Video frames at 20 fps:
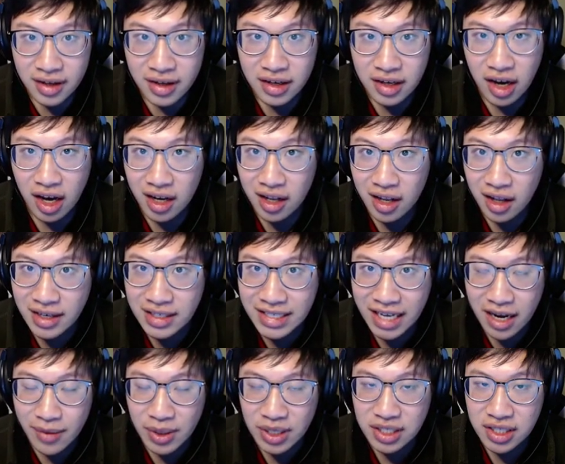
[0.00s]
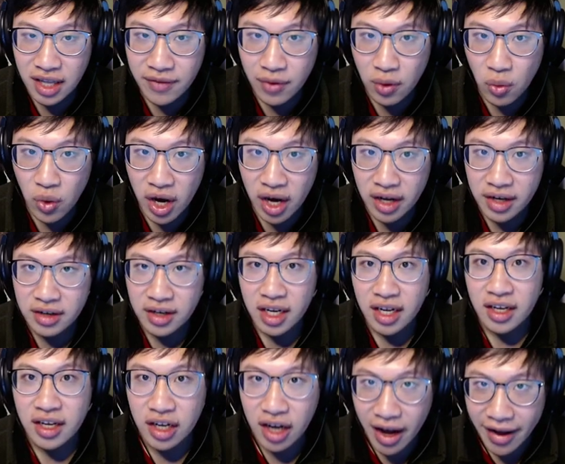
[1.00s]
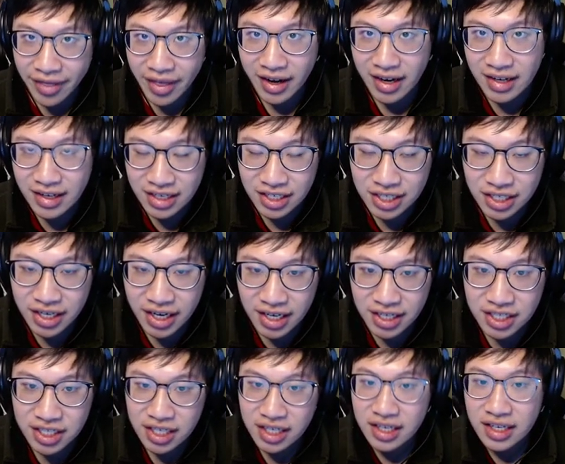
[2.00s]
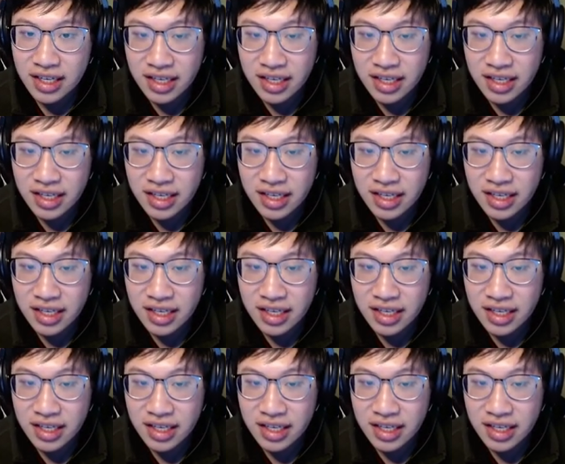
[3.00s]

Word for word: got a lot of damage level one, got that initiation.